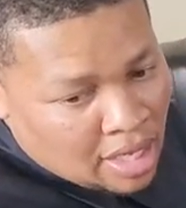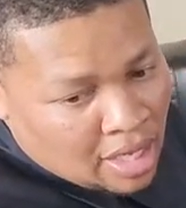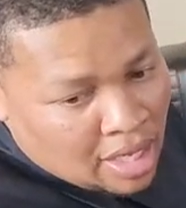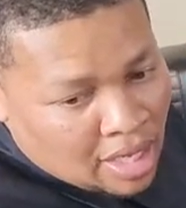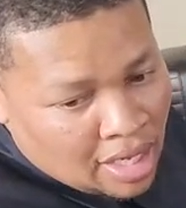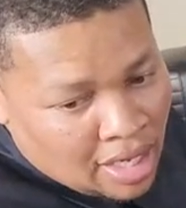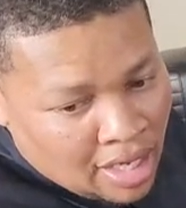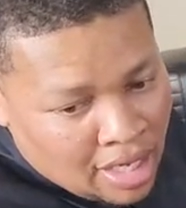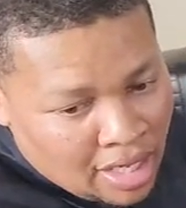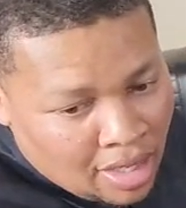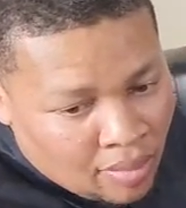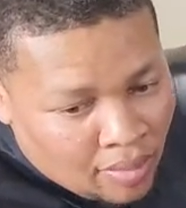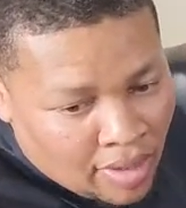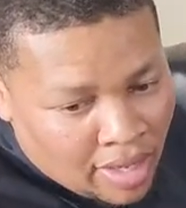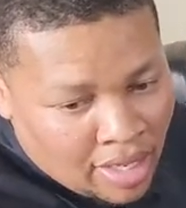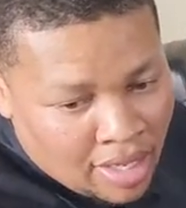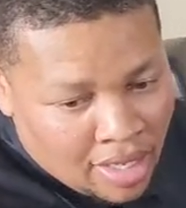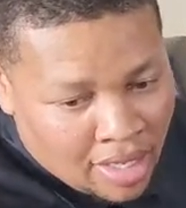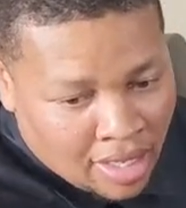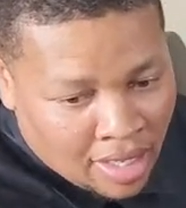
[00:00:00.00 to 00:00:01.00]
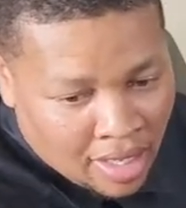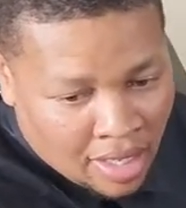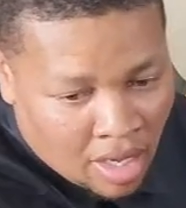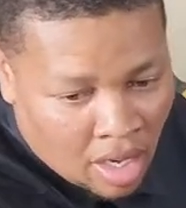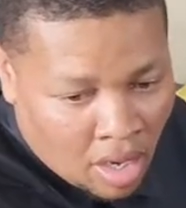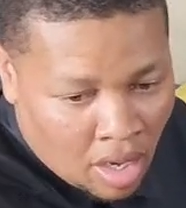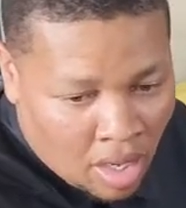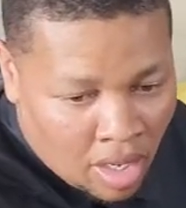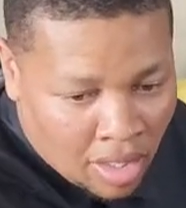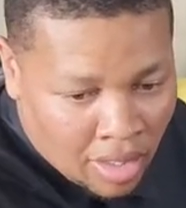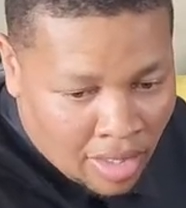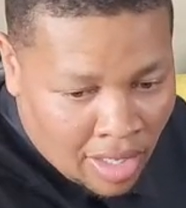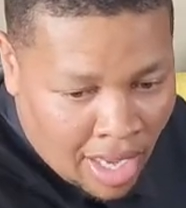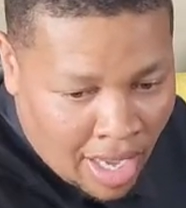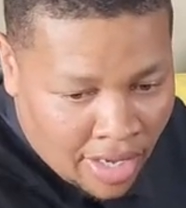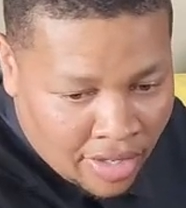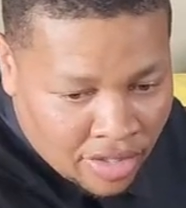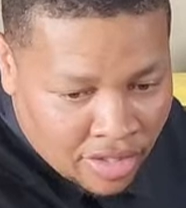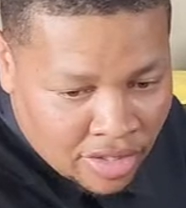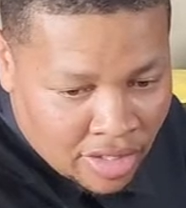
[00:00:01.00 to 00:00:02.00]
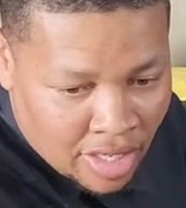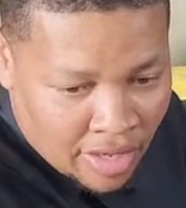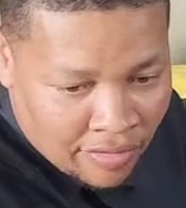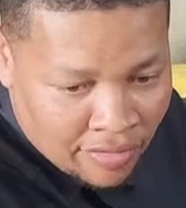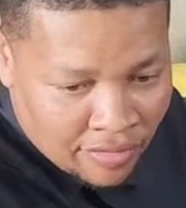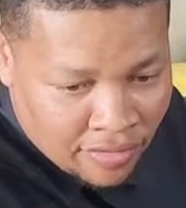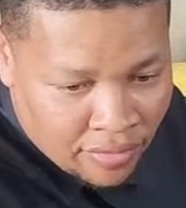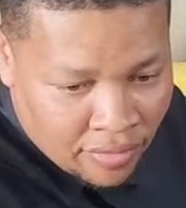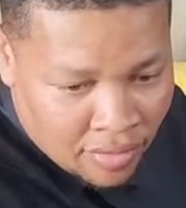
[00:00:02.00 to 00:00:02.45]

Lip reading: anyway, a lot of stuff.